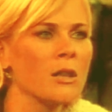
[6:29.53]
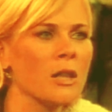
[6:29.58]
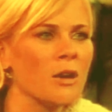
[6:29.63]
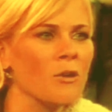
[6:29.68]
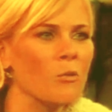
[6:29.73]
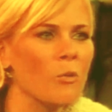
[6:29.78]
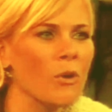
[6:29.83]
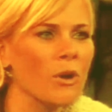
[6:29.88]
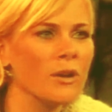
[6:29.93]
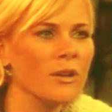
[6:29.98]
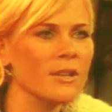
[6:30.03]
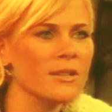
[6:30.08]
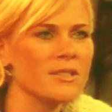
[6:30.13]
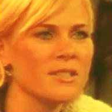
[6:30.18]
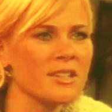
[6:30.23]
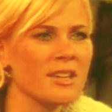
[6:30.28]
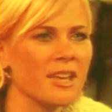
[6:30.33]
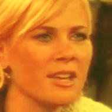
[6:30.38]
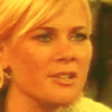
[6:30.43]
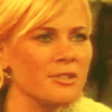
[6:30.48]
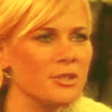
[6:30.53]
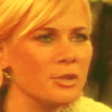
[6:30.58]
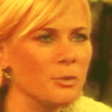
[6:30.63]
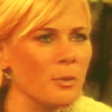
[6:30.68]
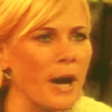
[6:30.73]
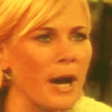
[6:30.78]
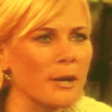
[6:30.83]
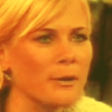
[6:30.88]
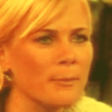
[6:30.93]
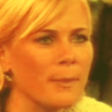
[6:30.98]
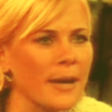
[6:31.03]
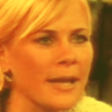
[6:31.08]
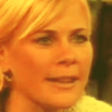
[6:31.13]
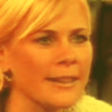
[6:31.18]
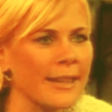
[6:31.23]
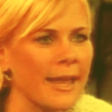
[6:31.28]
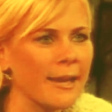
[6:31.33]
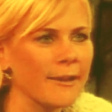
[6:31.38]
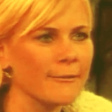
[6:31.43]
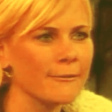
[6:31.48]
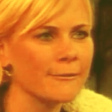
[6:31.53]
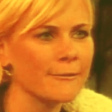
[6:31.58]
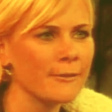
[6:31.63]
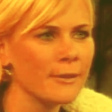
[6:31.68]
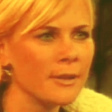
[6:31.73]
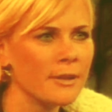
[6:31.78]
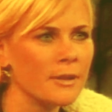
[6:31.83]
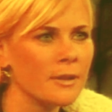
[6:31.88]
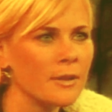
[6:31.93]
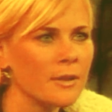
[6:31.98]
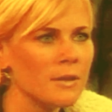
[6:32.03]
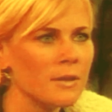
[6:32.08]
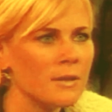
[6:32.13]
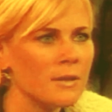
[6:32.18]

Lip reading: All I want is to get you out of my life.